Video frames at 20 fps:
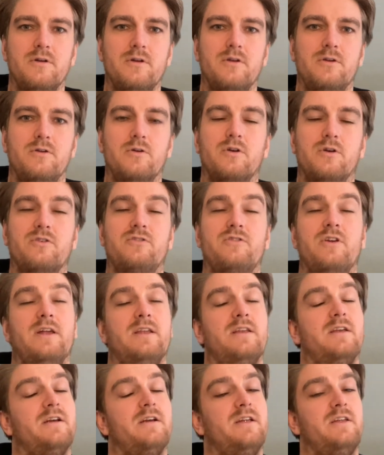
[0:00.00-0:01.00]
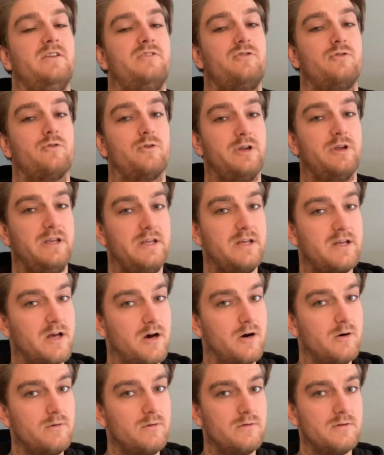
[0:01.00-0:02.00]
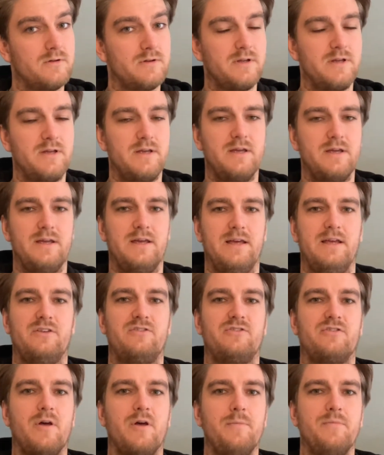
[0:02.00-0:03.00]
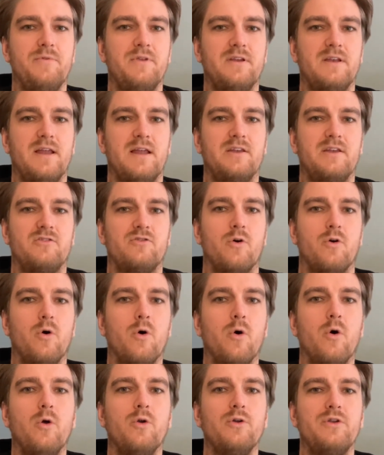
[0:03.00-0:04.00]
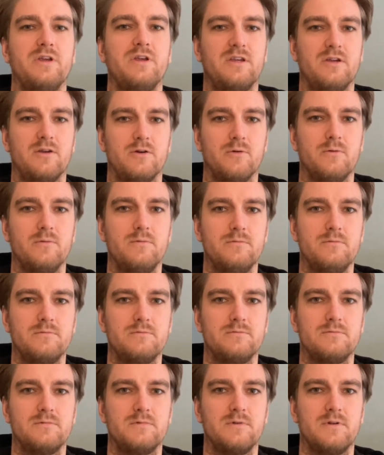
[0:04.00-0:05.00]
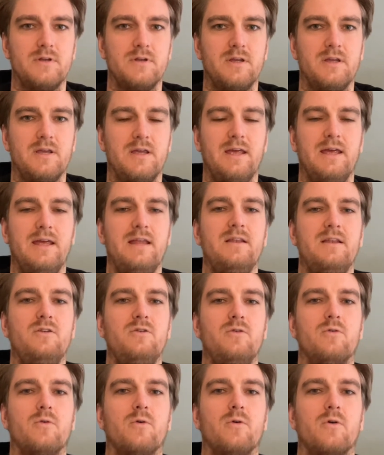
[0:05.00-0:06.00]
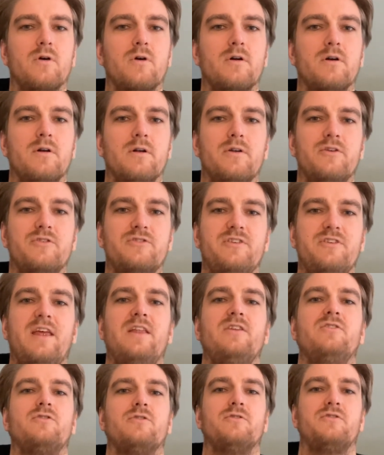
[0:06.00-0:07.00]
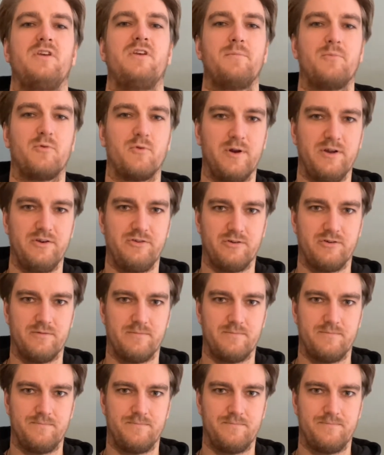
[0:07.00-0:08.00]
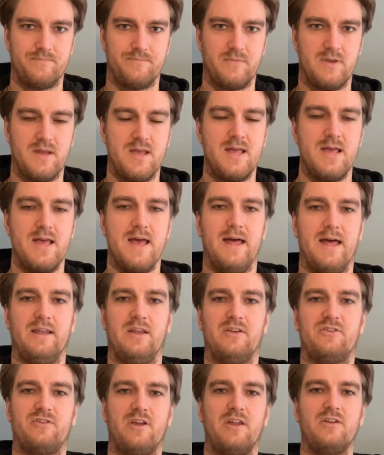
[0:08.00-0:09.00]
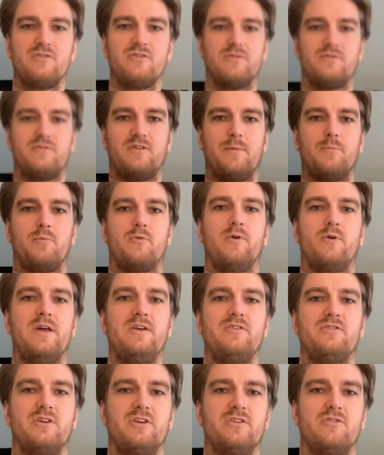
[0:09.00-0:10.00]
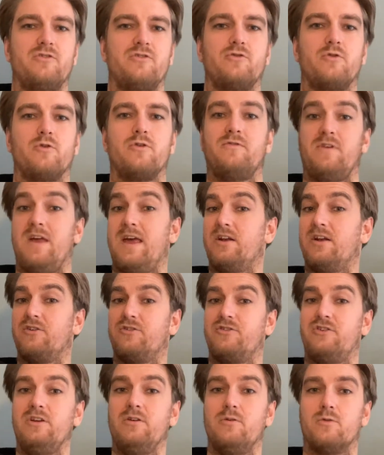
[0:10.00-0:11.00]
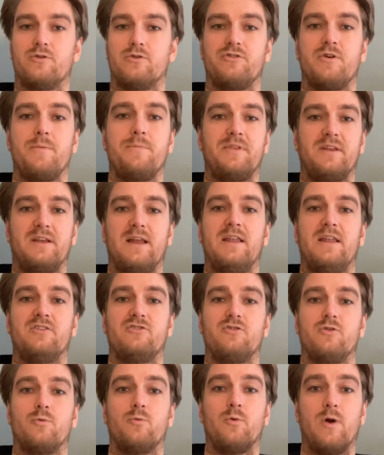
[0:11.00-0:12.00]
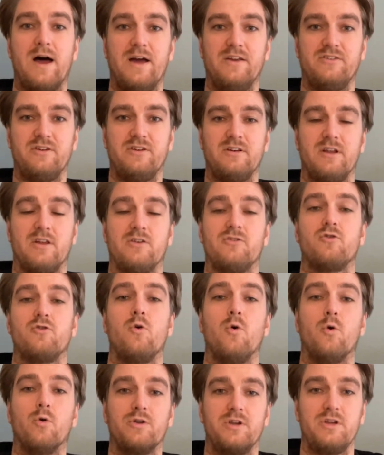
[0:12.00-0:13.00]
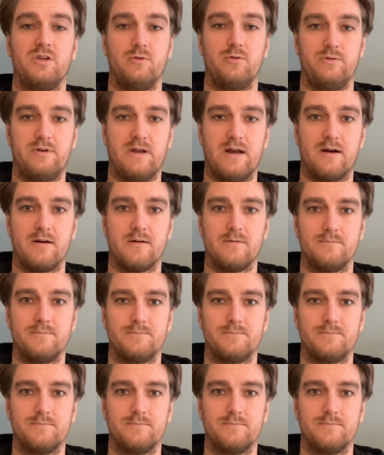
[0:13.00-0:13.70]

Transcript: You could say that it's your ego. It's something that is holding you in your sense of separation. And that sense of separation is a sort of energy or something that is arising, that is holding you there,